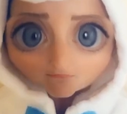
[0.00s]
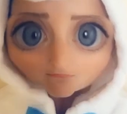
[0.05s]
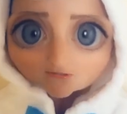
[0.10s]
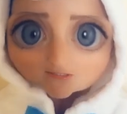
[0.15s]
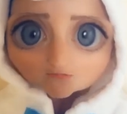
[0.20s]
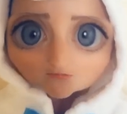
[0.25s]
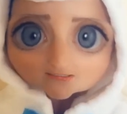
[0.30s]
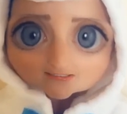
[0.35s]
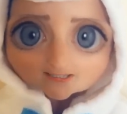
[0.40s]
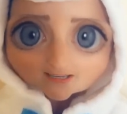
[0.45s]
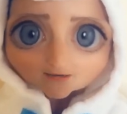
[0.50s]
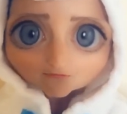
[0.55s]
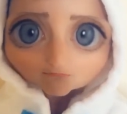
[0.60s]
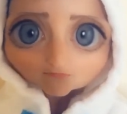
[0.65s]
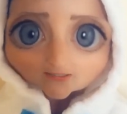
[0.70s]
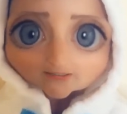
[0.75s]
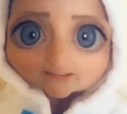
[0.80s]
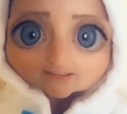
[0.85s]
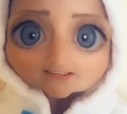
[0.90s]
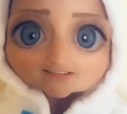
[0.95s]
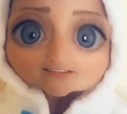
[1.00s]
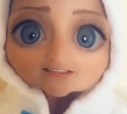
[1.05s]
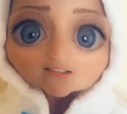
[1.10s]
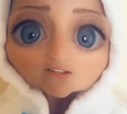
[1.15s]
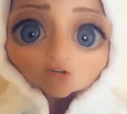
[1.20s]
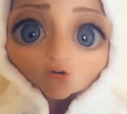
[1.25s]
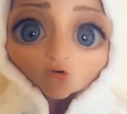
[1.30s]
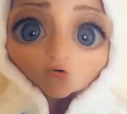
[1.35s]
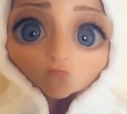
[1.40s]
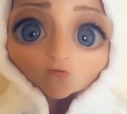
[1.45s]
Brisbane Town Planning is
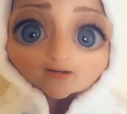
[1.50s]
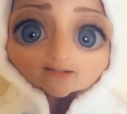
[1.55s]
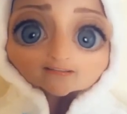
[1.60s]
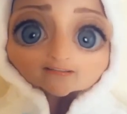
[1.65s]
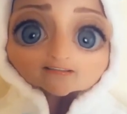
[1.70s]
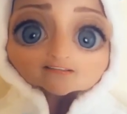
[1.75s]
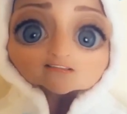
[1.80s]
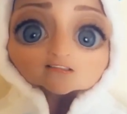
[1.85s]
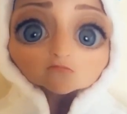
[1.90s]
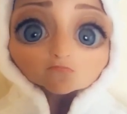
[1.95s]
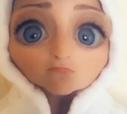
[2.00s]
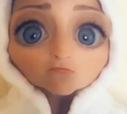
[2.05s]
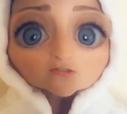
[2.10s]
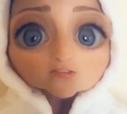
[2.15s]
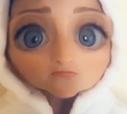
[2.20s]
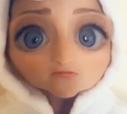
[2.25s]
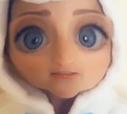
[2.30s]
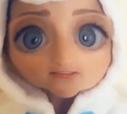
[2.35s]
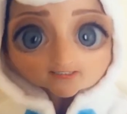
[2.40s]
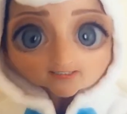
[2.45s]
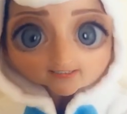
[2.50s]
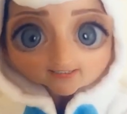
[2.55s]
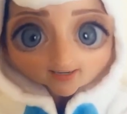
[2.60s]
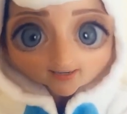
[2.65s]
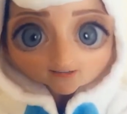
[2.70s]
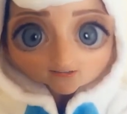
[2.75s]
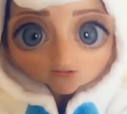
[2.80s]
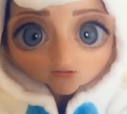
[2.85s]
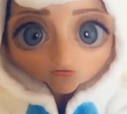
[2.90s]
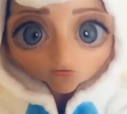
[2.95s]
in no way linked to Brisbane City
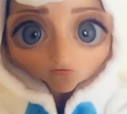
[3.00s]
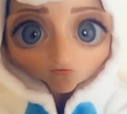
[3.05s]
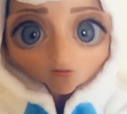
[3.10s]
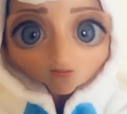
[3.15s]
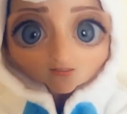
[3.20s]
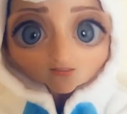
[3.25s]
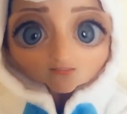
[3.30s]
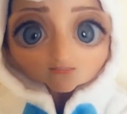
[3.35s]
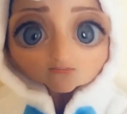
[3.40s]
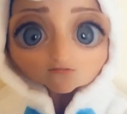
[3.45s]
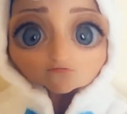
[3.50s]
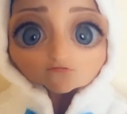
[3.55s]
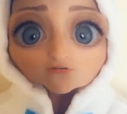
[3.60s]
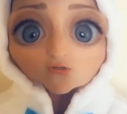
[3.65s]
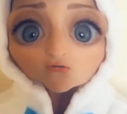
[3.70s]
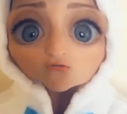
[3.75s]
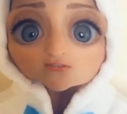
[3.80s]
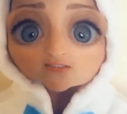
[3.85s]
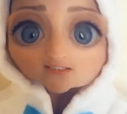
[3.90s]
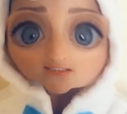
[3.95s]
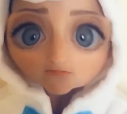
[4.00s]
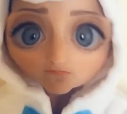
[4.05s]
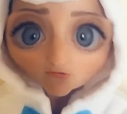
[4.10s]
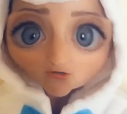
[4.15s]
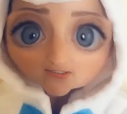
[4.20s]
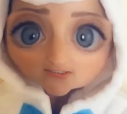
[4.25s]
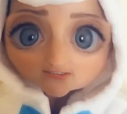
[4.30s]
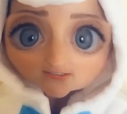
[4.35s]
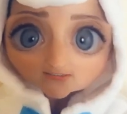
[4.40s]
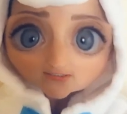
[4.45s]
Council. The views
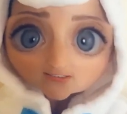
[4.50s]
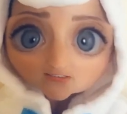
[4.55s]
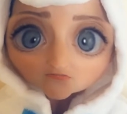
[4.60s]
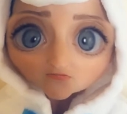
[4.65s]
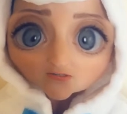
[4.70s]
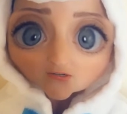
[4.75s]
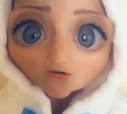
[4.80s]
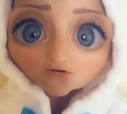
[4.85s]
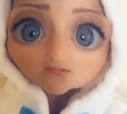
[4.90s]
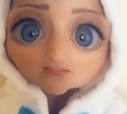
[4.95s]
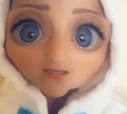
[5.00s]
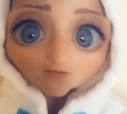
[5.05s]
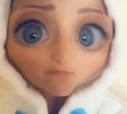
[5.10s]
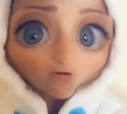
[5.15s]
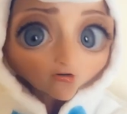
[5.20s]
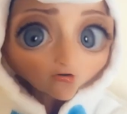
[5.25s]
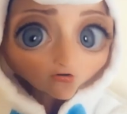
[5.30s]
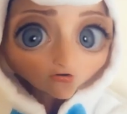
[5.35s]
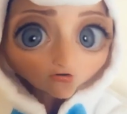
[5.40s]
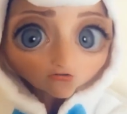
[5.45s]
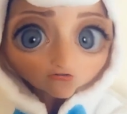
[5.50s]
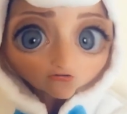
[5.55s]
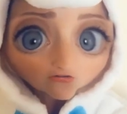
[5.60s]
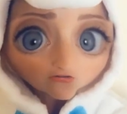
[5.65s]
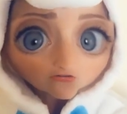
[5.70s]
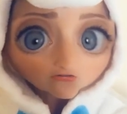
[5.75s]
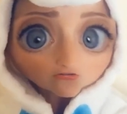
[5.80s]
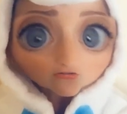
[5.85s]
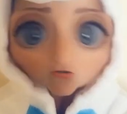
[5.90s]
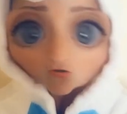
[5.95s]
expressed in these videos are my own,
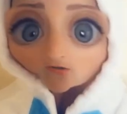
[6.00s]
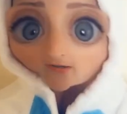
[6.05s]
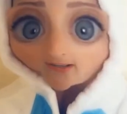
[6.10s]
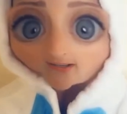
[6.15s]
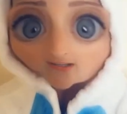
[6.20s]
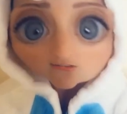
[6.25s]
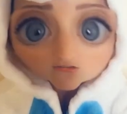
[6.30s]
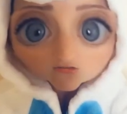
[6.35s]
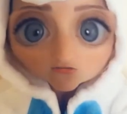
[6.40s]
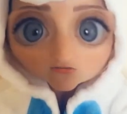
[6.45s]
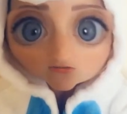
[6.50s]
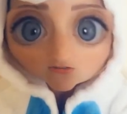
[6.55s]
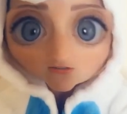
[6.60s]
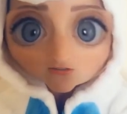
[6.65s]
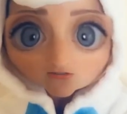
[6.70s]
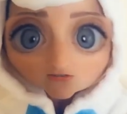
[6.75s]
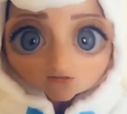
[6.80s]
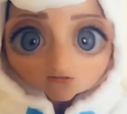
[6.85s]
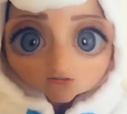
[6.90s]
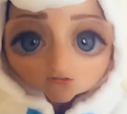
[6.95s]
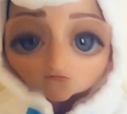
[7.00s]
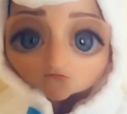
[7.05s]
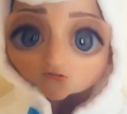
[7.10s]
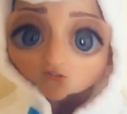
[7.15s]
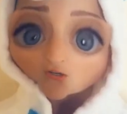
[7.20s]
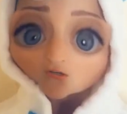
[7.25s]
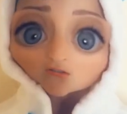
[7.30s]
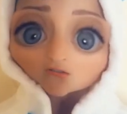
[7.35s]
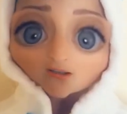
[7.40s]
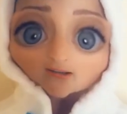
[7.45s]
not council's. So if you
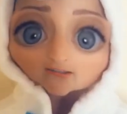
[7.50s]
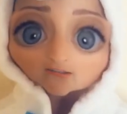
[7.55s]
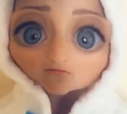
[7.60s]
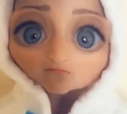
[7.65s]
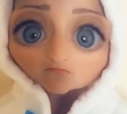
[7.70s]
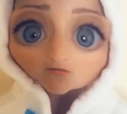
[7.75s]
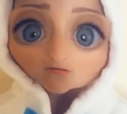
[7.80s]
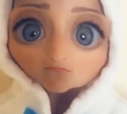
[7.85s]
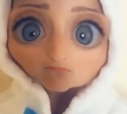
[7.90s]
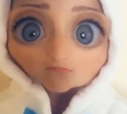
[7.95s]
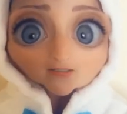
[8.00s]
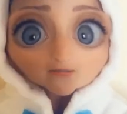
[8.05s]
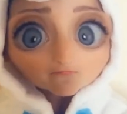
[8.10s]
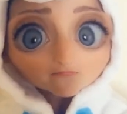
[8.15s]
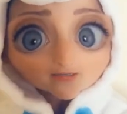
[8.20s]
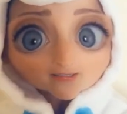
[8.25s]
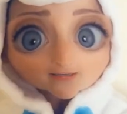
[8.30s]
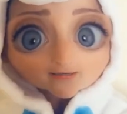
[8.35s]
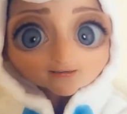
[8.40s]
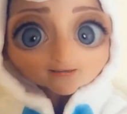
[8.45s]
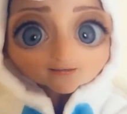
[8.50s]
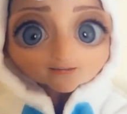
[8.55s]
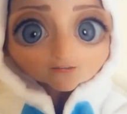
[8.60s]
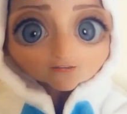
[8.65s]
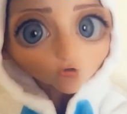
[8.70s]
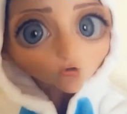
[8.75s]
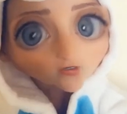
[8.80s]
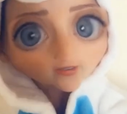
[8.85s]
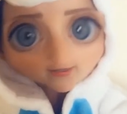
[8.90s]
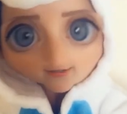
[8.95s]
don't like them, blame me,
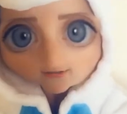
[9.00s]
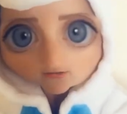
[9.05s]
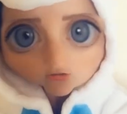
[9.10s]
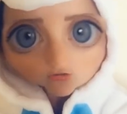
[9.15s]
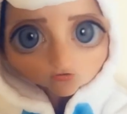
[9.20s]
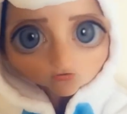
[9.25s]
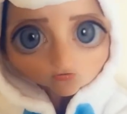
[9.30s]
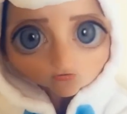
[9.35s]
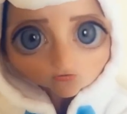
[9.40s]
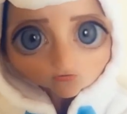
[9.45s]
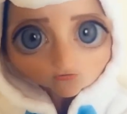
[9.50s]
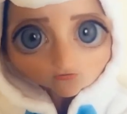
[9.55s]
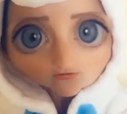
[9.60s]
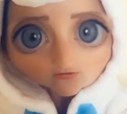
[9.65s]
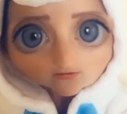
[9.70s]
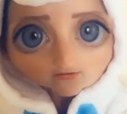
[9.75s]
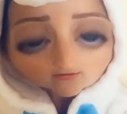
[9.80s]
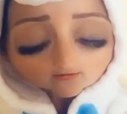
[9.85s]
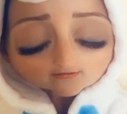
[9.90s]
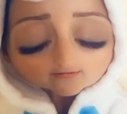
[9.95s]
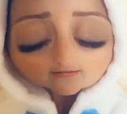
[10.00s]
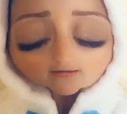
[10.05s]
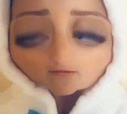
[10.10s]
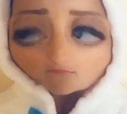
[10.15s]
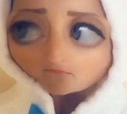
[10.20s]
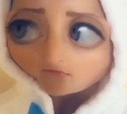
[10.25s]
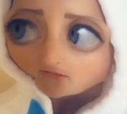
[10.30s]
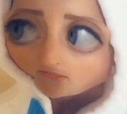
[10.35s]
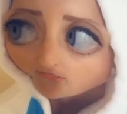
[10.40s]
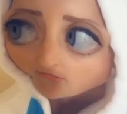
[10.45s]
not council.
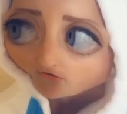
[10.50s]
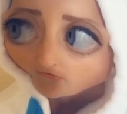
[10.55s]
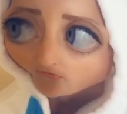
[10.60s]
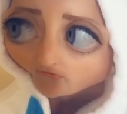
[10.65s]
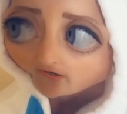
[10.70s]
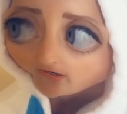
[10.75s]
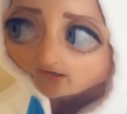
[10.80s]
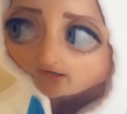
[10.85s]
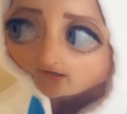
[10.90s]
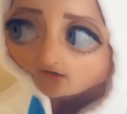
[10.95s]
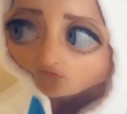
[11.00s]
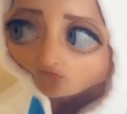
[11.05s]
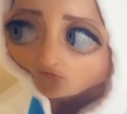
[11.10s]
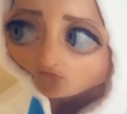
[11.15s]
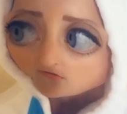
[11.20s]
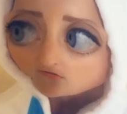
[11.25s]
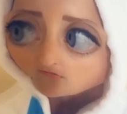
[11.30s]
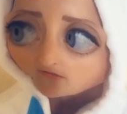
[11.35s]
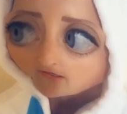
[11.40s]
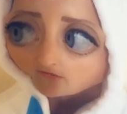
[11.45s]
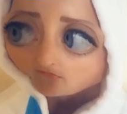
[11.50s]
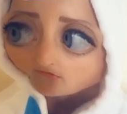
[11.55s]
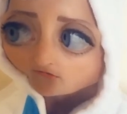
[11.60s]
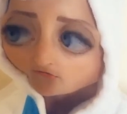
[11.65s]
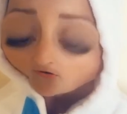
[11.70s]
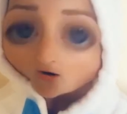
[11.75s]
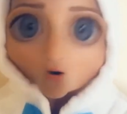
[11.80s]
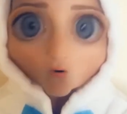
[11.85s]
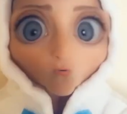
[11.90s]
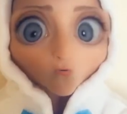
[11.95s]
Number three, what was my number three?